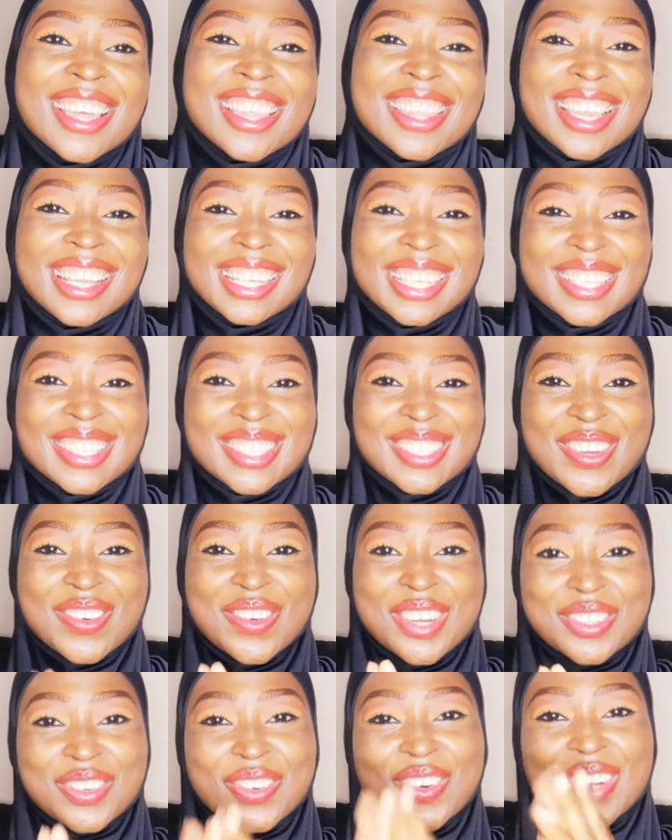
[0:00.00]
Thank you so
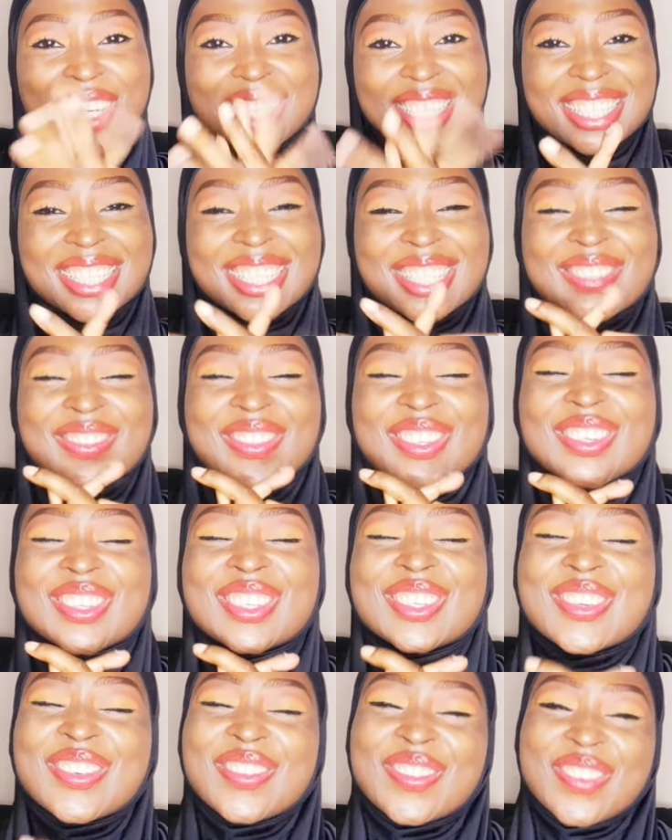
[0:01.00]
much for watching this video
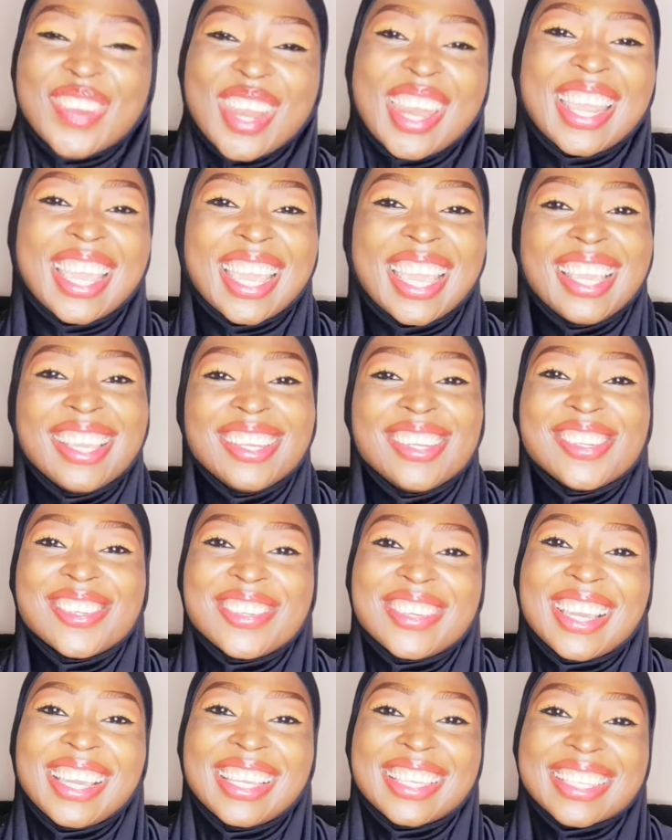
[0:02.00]
to the very end,
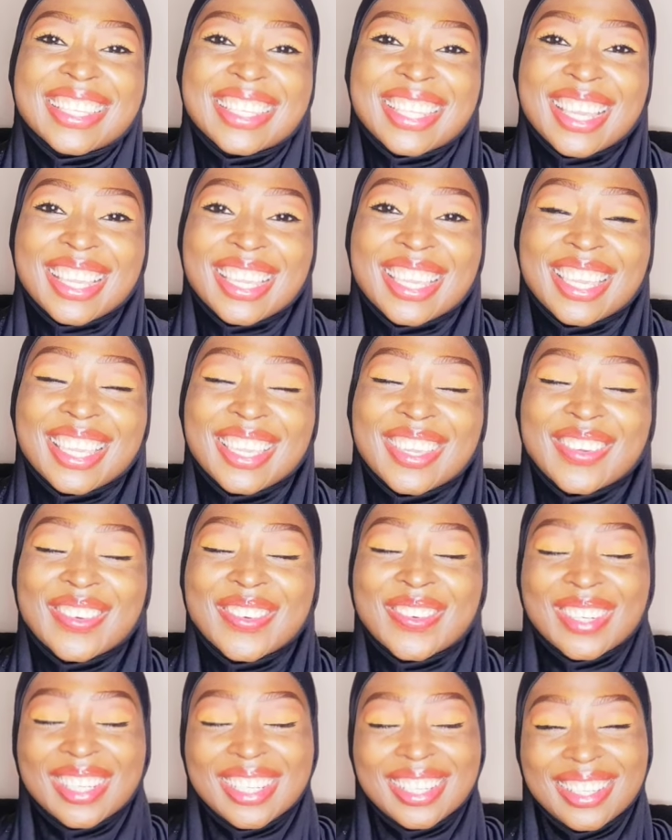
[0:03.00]
you guys. Thank
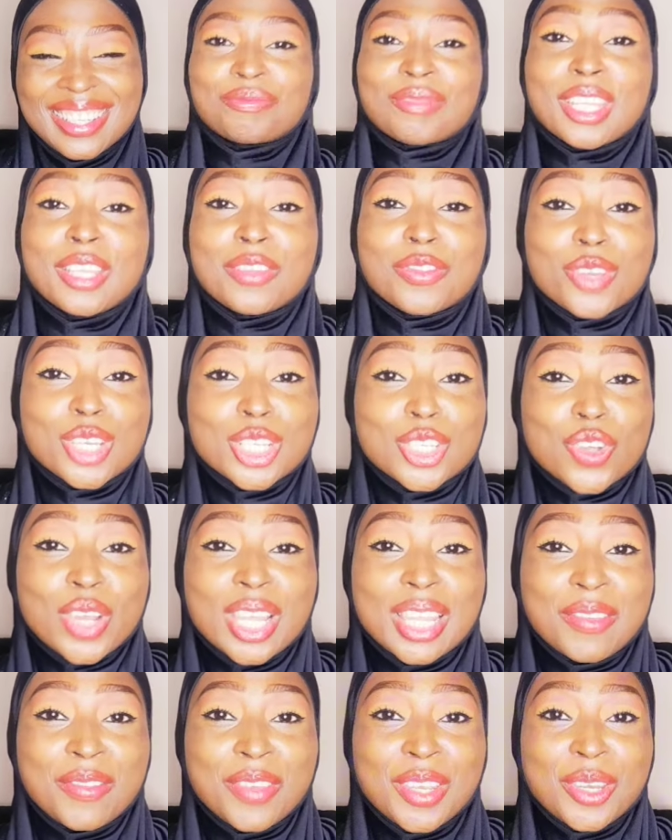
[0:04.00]
you. If you
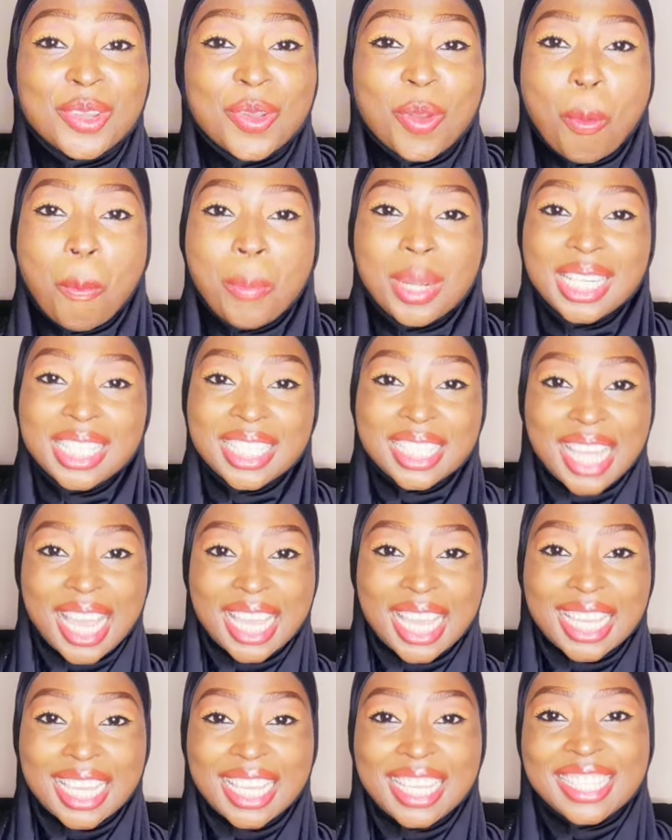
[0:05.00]
enjoyed the video, please
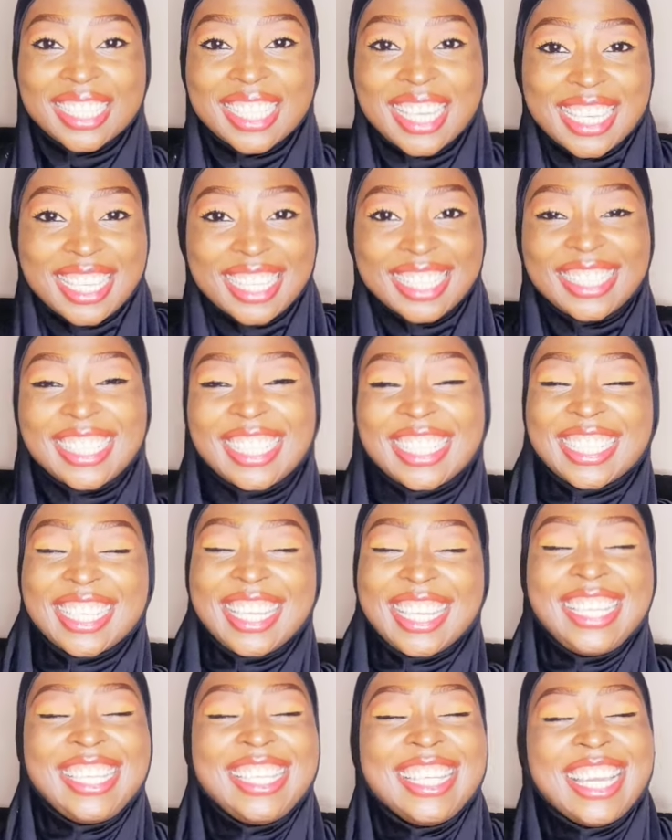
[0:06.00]
like
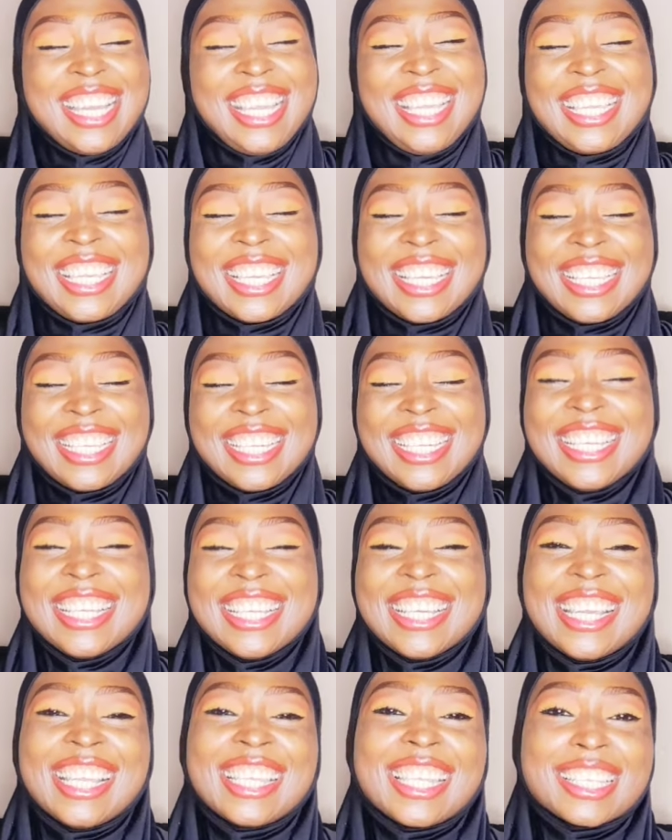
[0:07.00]
it,
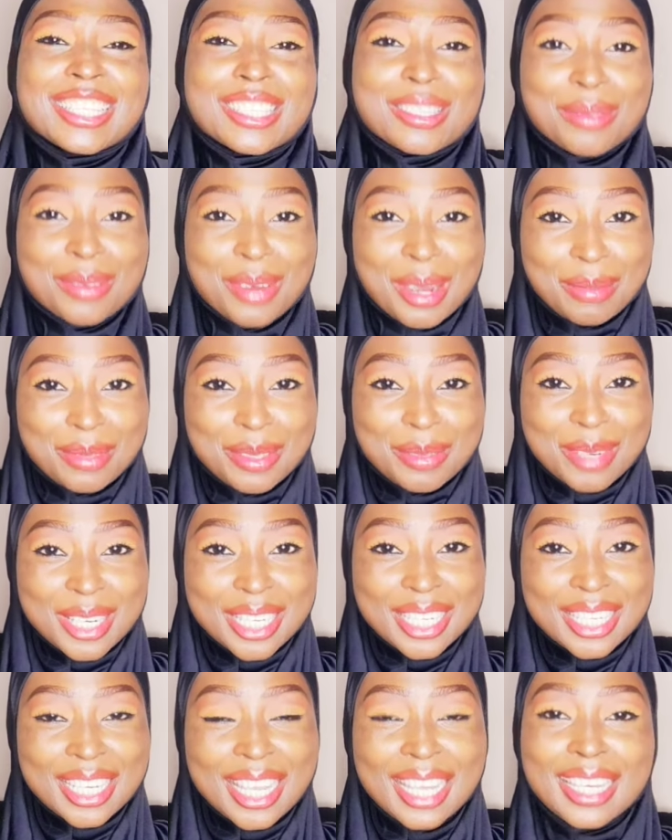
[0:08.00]
and then subscribe to my
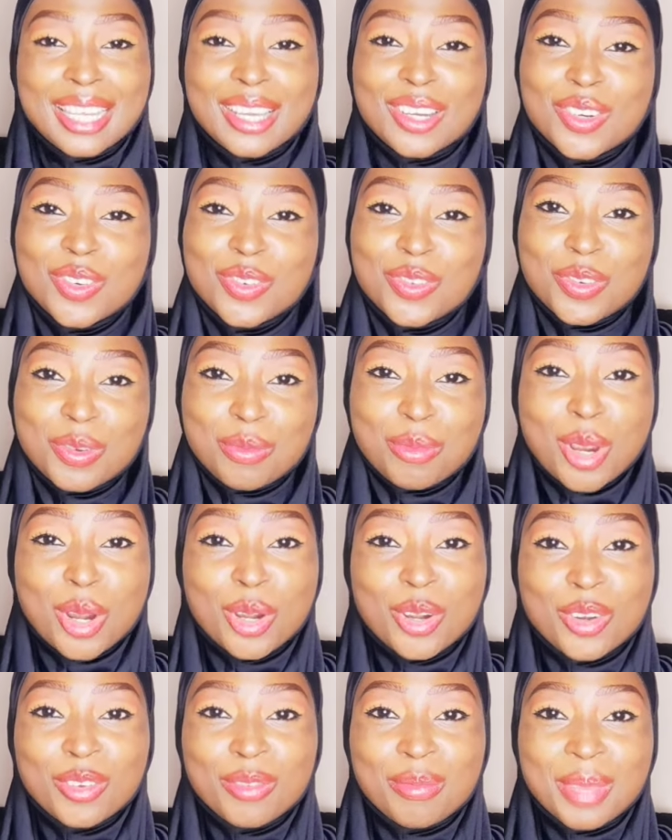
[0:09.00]
channel for
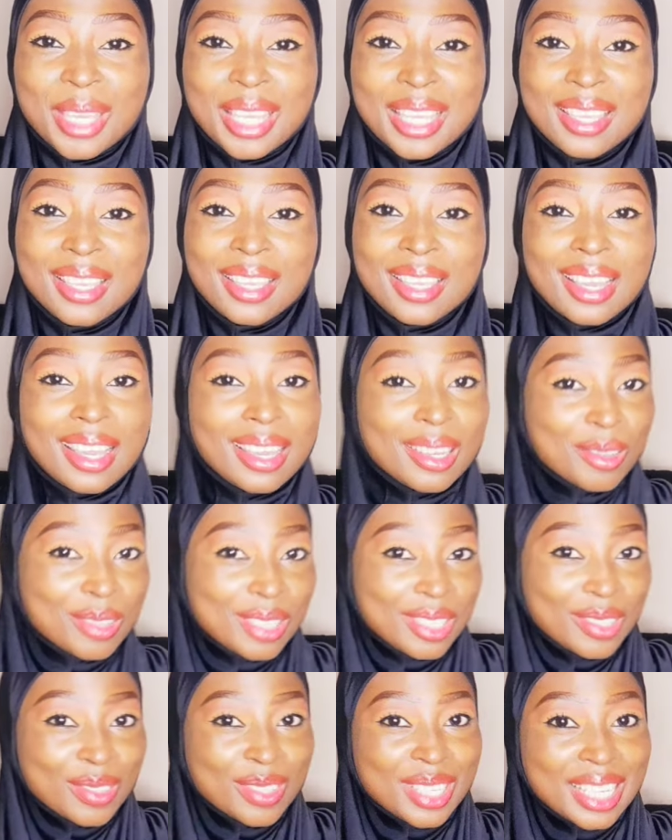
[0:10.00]
more of me. And
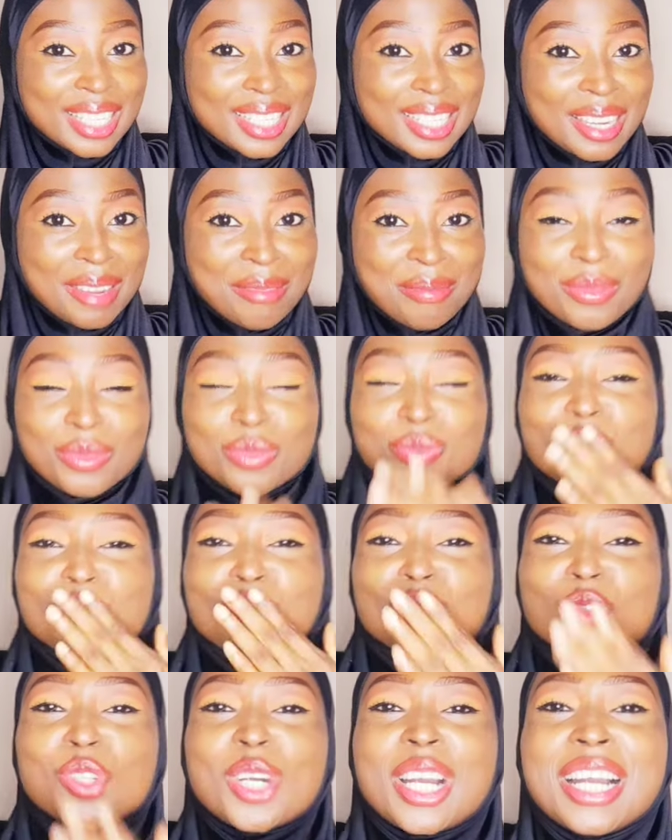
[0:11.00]
until next time,
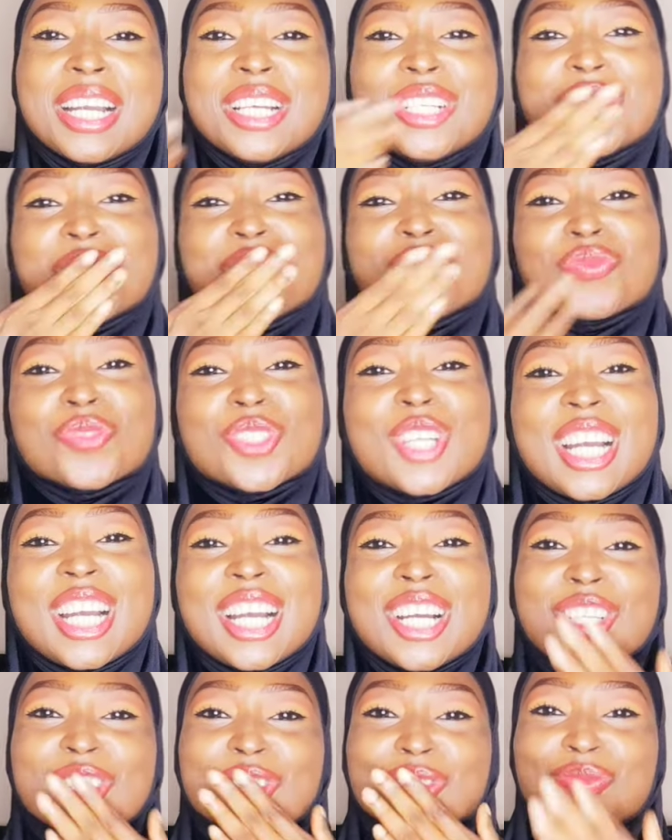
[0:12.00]
mwah, mwah,
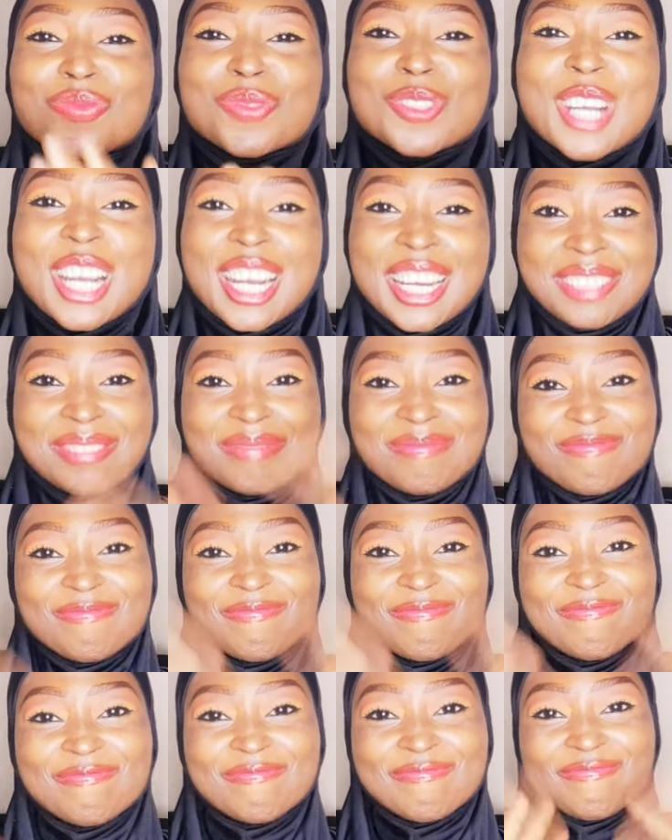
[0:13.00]
mwah.
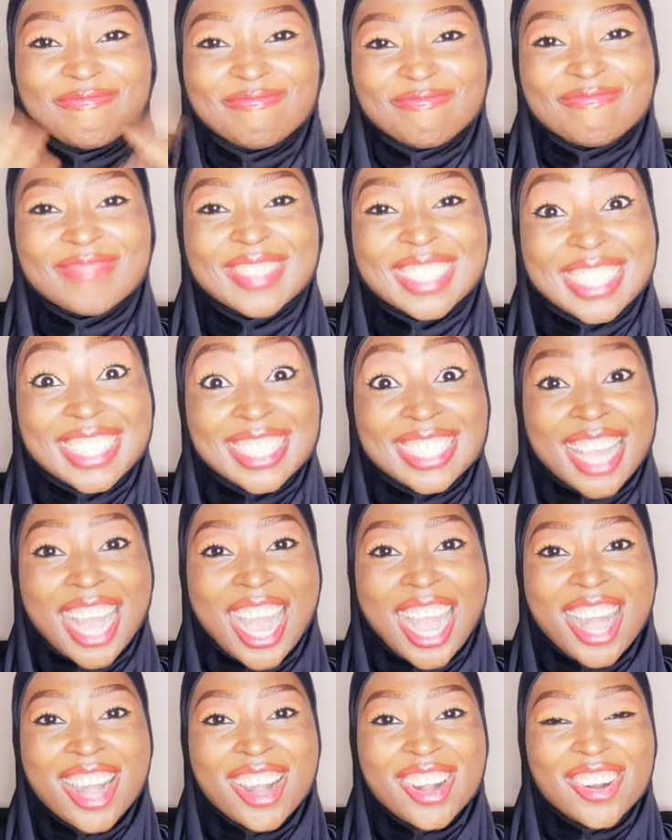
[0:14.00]

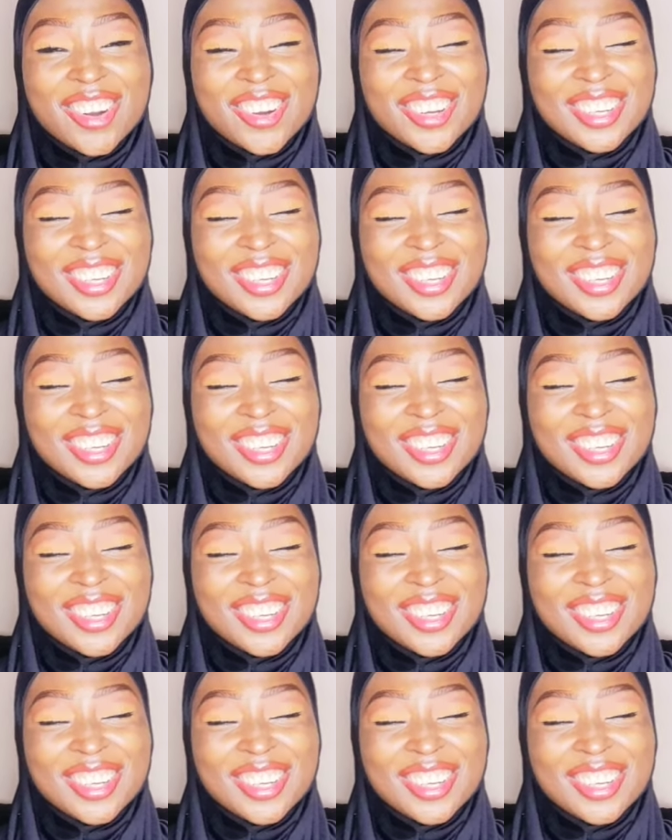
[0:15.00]
Ciao.